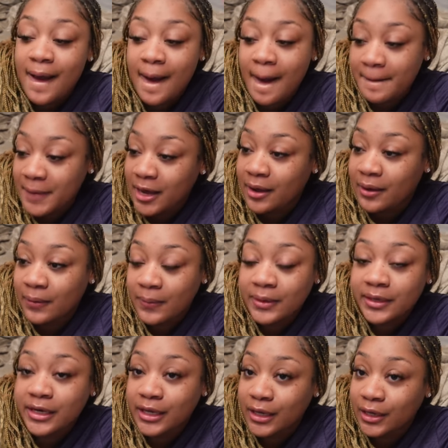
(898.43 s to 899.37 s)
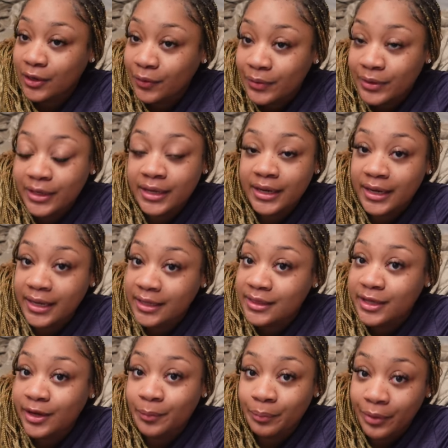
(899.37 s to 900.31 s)
about Nickelodeon
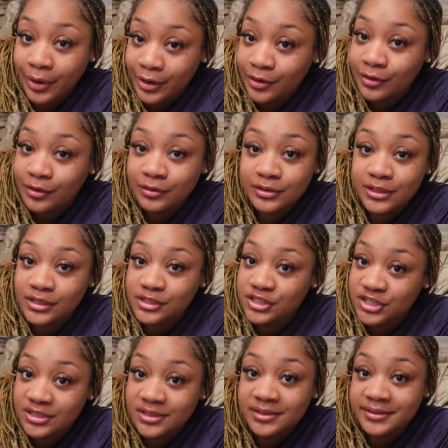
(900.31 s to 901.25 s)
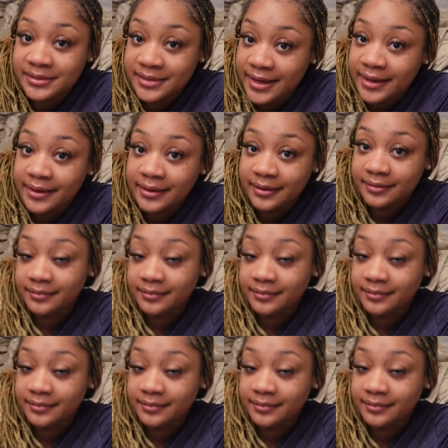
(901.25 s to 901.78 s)
and their predators in just a second. I